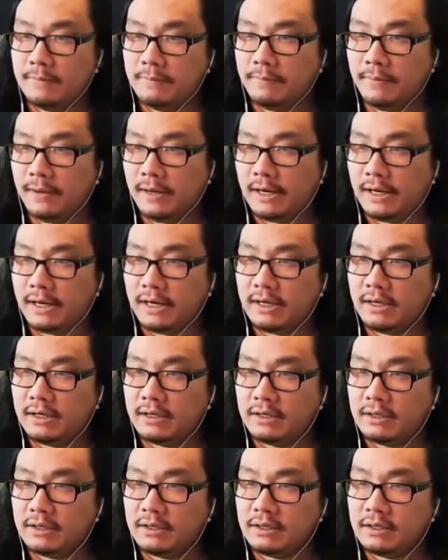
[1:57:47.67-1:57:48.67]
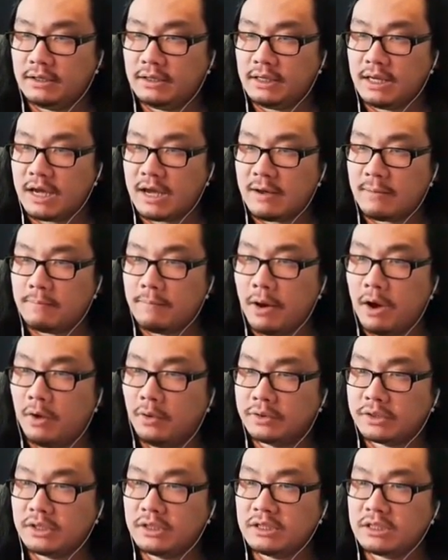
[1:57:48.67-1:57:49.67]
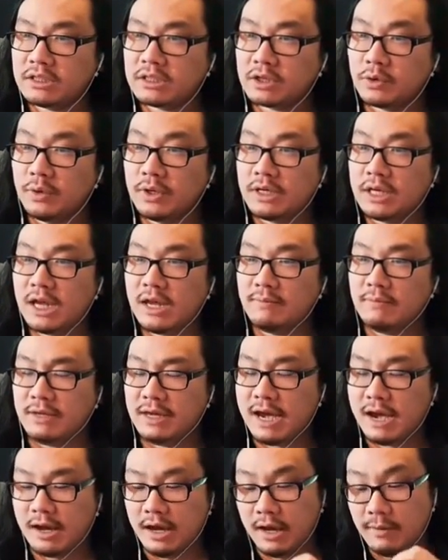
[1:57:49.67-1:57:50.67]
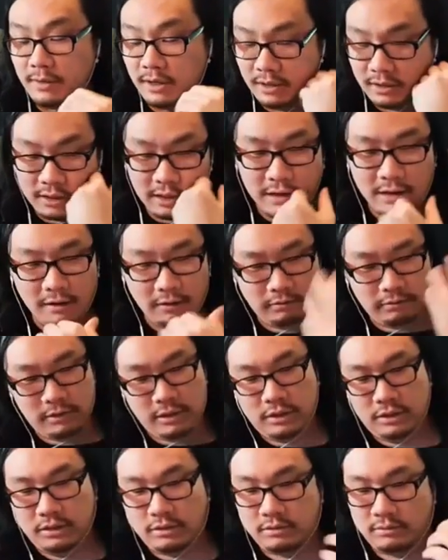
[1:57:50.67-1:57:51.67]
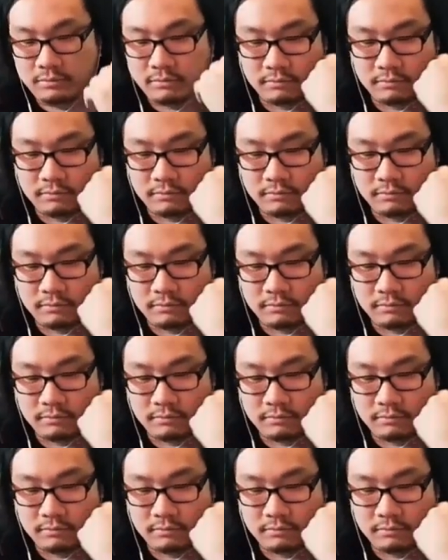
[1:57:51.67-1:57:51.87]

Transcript: but yeah, Paulson in Squid Game. Yeah, I mean, oh, I just